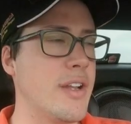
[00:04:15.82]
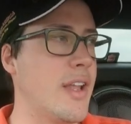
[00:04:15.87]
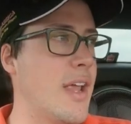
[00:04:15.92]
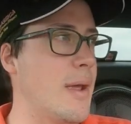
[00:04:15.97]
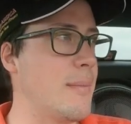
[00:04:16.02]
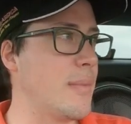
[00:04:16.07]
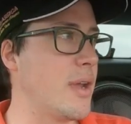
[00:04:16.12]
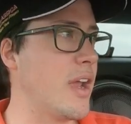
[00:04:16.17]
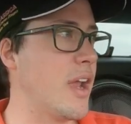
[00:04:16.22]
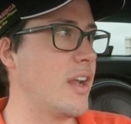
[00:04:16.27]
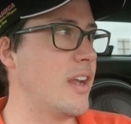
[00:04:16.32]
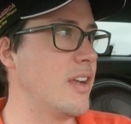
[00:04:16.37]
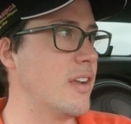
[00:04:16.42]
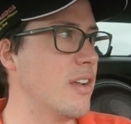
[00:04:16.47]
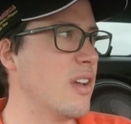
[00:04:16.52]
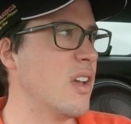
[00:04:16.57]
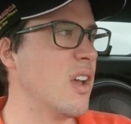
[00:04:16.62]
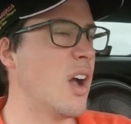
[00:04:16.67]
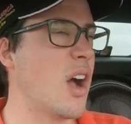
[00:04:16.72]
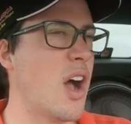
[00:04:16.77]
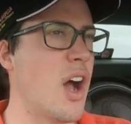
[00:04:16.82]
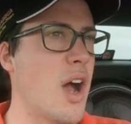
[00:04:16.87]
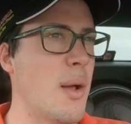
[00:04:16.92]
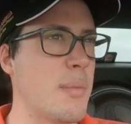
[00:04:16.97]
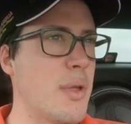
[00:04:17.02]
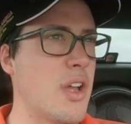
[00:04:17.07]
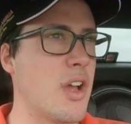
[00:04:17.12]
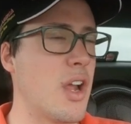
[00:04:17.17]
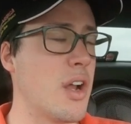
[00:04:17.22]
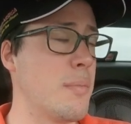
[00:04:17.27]
and Lamborghini,
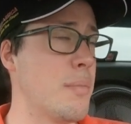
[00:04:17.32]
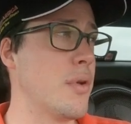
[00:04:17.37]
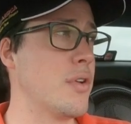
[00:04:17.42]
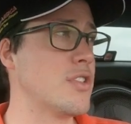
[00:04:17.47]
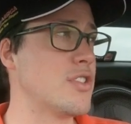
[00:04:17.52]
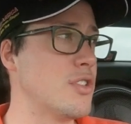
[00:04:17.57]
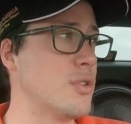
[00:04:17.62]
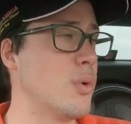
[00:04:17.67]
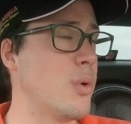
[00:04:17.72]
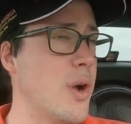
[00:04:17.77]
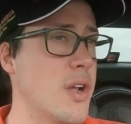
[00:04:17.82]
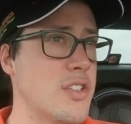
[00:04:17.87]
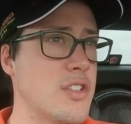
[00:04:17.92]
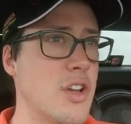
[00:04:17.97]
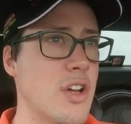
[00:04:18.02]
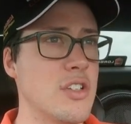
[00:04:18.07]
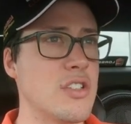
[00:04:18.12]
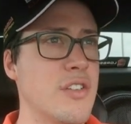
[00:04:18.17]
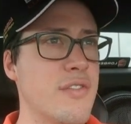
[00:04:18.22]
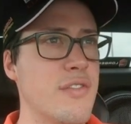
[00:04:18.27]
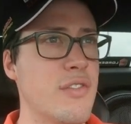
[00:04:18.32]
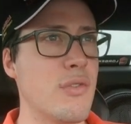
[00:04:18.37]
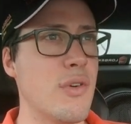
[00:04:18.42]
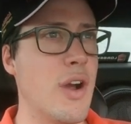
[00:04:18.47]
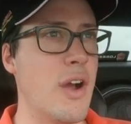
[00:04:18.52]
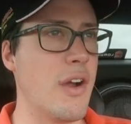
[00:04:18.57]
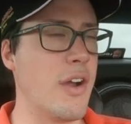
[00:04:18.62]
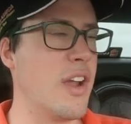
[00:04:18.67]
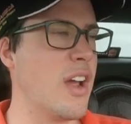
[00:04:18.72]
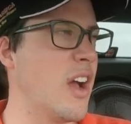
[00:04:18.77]
I'm the kind of person who always goes to
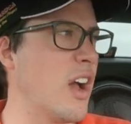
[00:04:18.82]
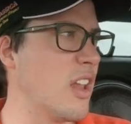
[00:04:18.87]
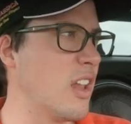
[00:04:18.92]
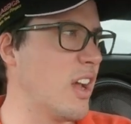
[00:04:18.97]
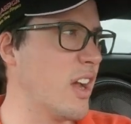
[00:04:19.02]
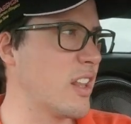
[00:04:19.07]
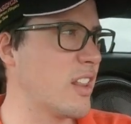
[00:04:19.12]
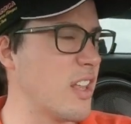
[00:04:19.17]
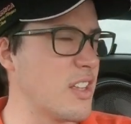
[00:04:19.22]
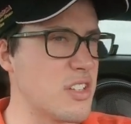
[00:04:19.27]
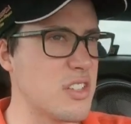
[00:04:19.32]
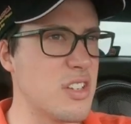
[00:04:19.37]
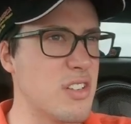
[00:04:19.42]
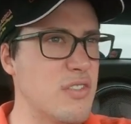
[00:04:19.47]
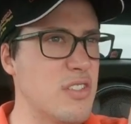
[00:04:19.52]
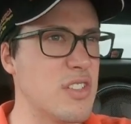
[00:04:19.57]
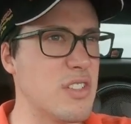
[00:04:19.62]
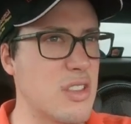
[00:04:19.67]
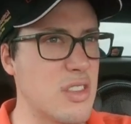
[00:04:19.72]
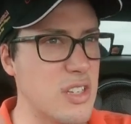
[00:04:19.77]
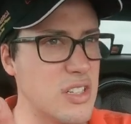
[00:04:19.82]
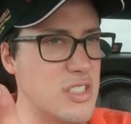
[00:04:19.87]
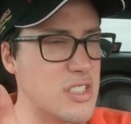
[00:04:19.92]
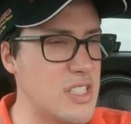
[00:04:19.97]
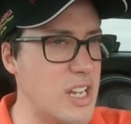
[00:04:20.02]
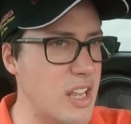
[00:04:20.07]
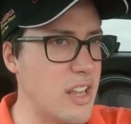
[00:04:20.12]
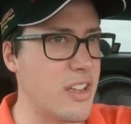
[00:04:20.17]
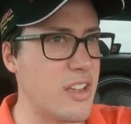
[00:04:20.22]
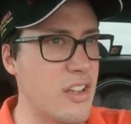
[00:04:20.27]
Ferrari. I like that sort of the
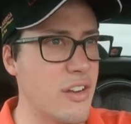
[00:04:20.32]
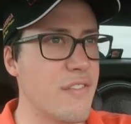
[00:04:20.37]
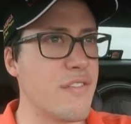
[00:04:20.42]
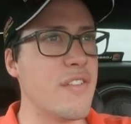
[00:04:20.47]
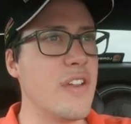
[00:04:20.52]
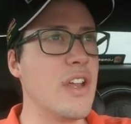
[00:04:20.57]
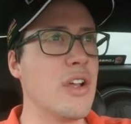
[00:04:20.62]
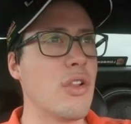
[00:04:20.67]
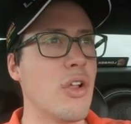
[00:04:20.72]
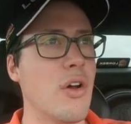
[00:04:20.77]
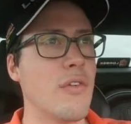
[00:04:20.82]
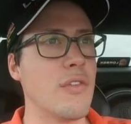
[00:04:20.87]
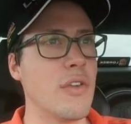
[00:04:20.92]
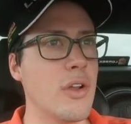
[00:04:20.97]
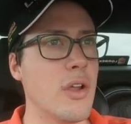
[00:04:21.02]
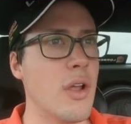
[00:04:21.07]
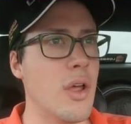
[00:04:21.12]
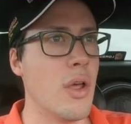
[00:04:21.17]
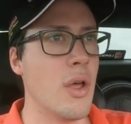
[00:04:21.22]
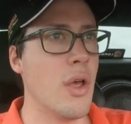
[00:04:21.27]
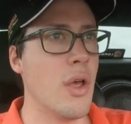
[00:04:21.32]
delicate feel of it.